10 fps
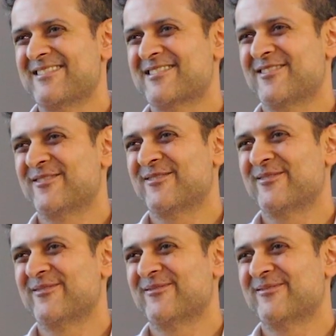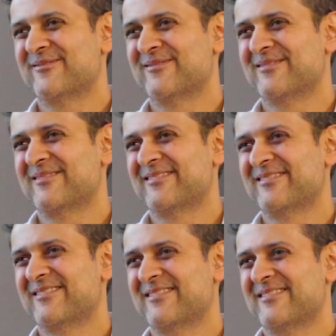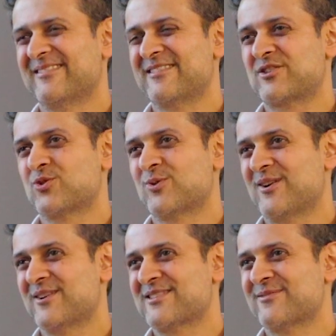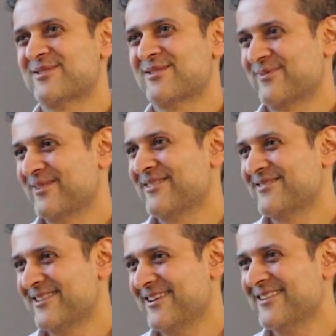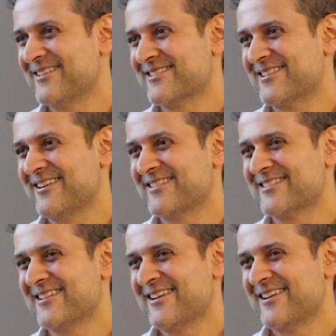So the short answer, which I'm going to give to that, is that